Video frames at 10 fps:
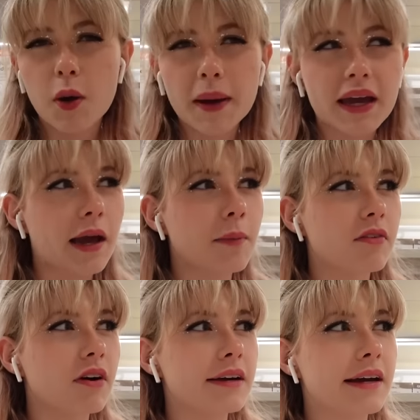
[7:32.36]
I'm at
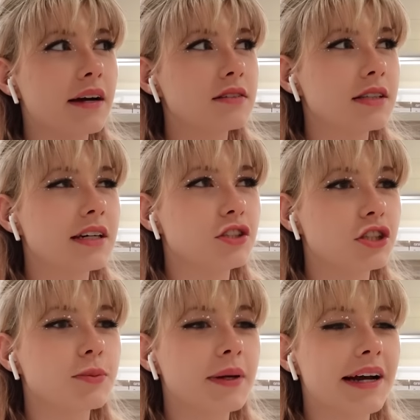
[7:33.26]
Kmart right now to get
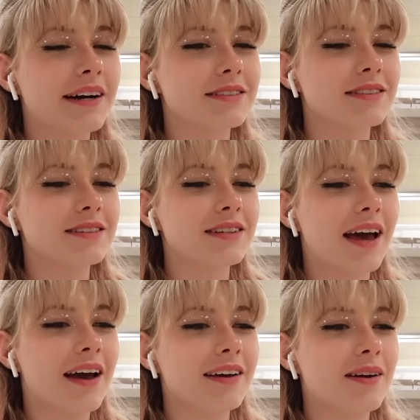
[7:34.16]
gingerbread houses
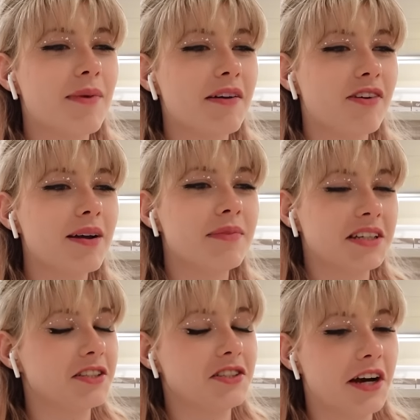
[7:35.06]
and my friend
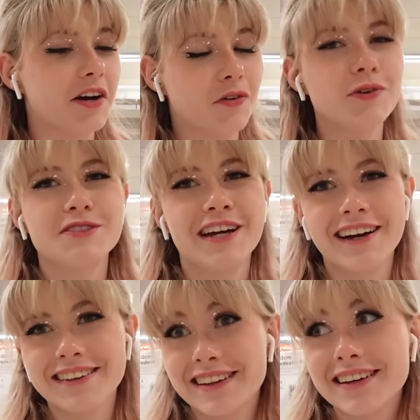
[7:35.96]
messaged our group
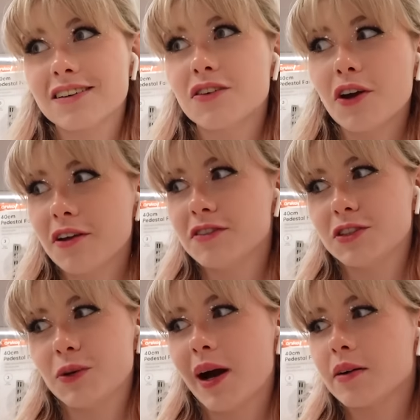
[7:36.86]
chat like not even
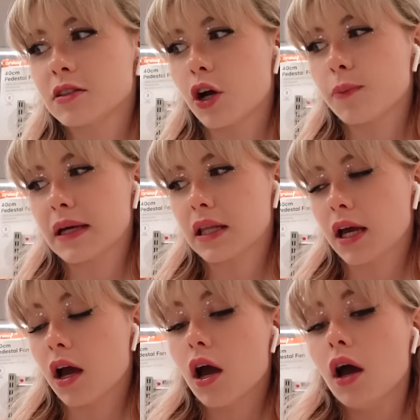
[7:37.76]
two hours ago being like
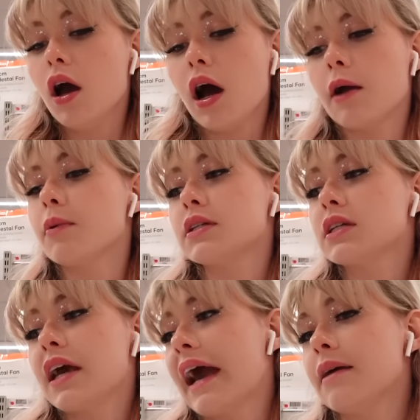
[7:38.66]
I went
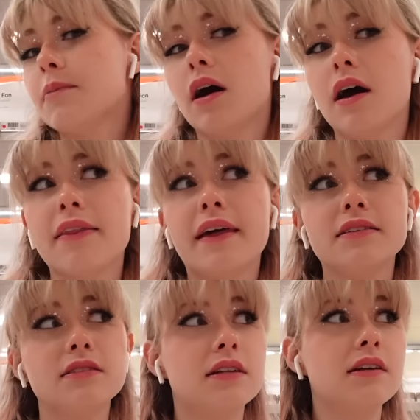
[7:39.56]
to Kmart and they
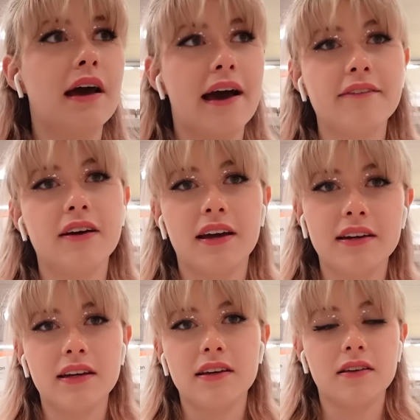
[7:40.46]
didn't have
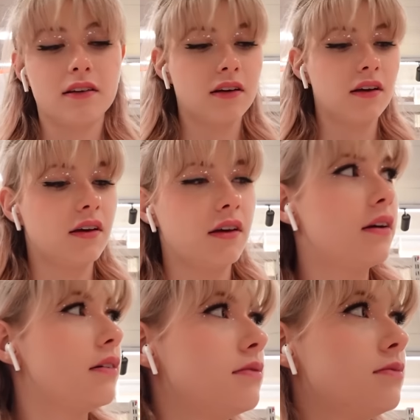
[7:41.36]
any
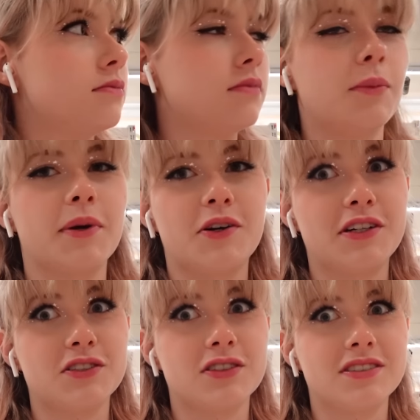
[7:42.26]
oh my god, I
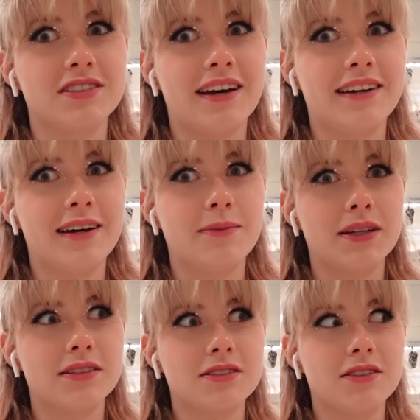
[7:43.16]
just got side-eyed by
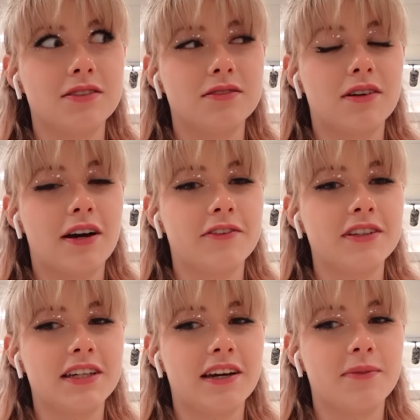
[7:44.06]
this girl. I don't
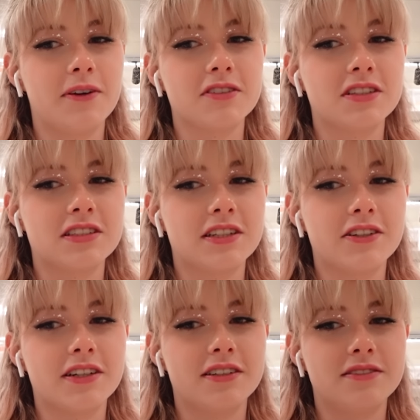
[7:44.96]
really care, I'm never gonna see her
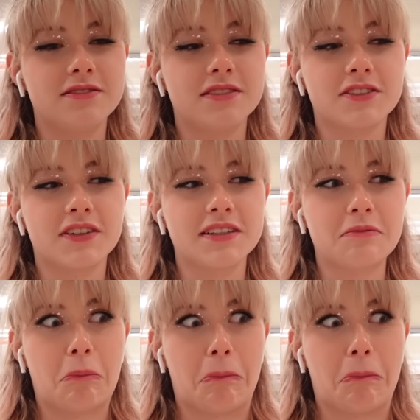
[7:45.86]
again. It's fine.